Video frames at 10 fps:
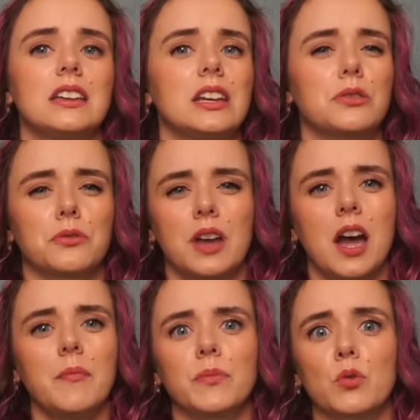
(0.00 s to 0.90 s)
Either
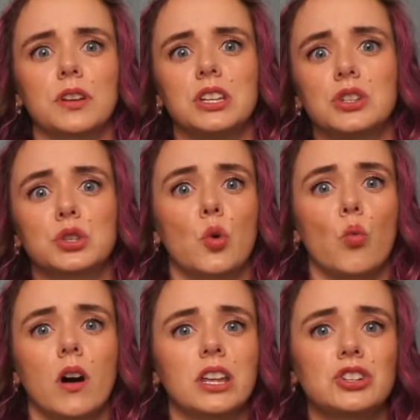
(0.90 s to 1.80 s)
that, or he just
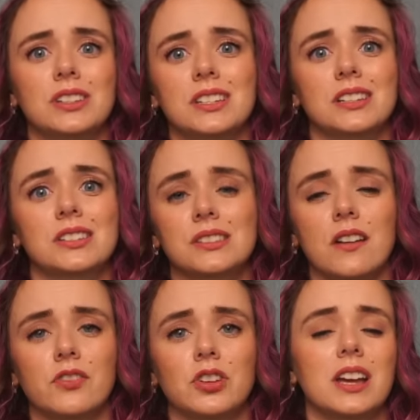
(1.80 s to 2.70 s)
wanted Jessica to
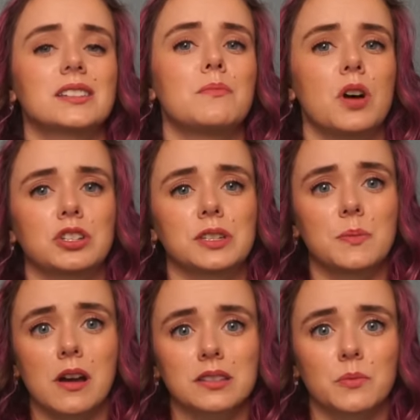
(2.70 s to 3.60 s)
suffer as much as
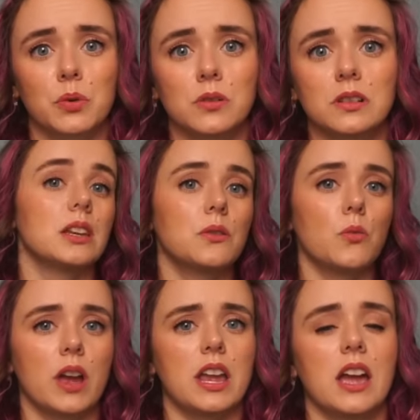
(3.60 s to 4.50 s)
possible. Either
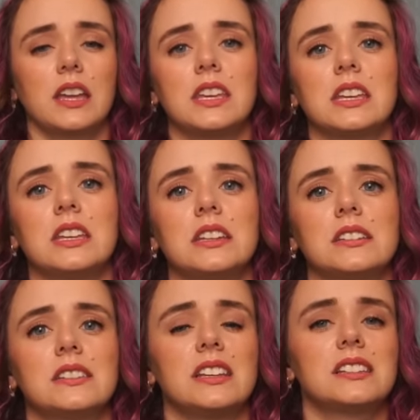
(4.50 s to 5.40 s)
way, I think he
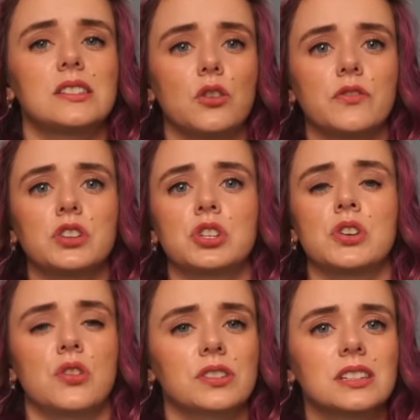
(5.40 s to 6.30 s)
is a selfish,
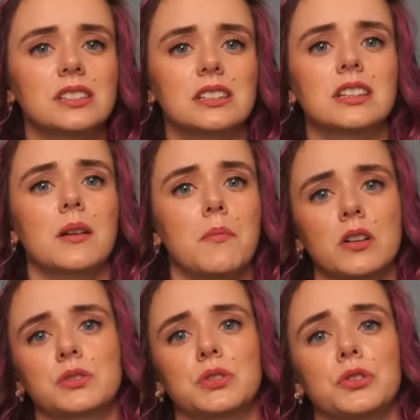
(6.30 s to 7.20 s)
narcissistic
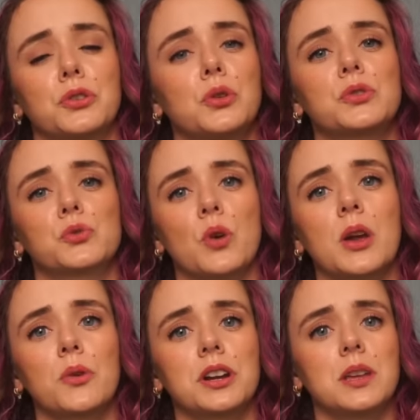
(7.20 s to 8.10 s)
monster who is
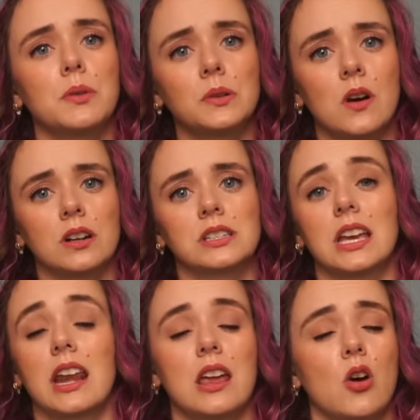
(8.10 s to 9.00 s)
right where he belongs,
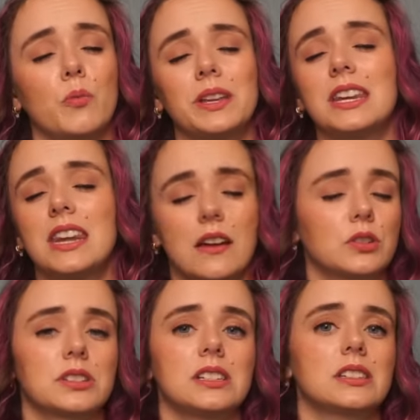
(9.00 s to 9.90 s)
and I hope he
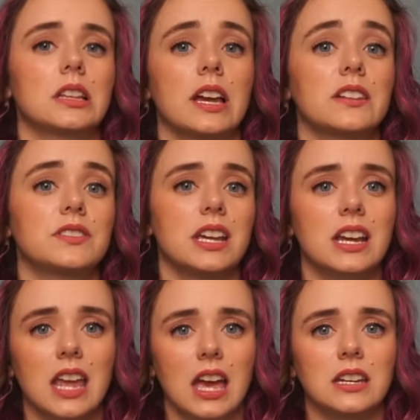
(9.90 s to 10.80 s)
never sees the light of day
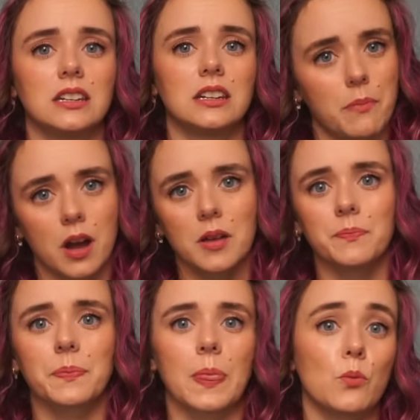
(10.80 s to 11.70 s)
again. But
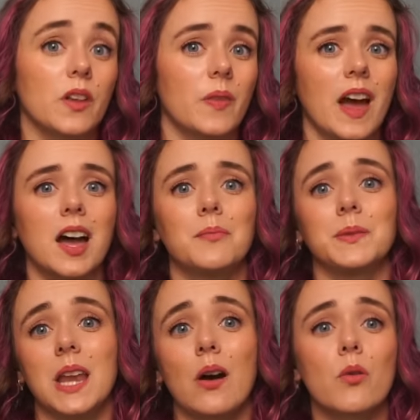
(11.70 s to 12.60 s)
with that,
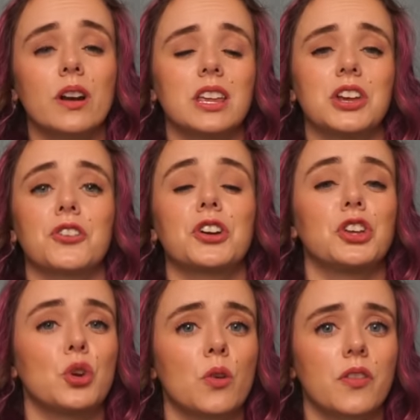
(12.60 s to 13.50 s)
now I want to hear
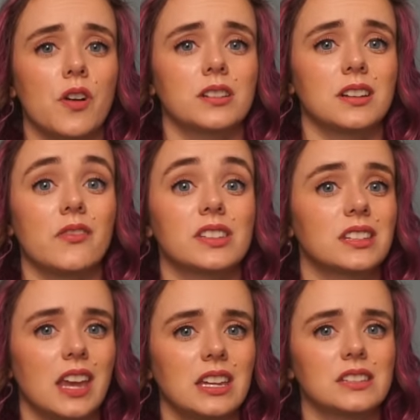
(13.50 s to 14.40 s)
your thoughts on this
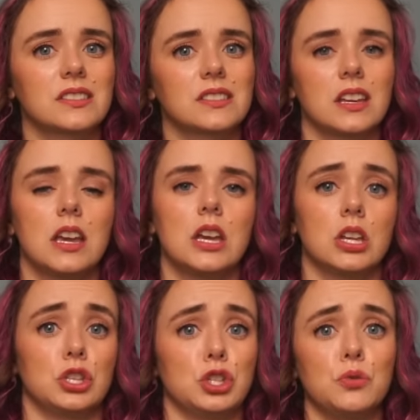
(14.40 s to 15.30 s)
case.
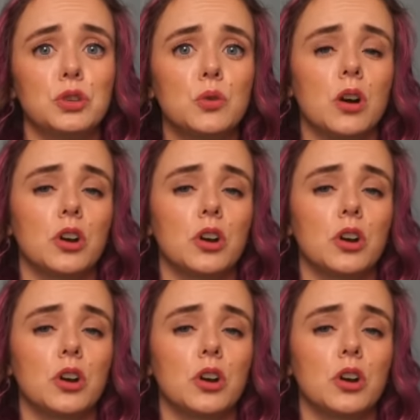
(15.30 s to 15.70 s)
Do you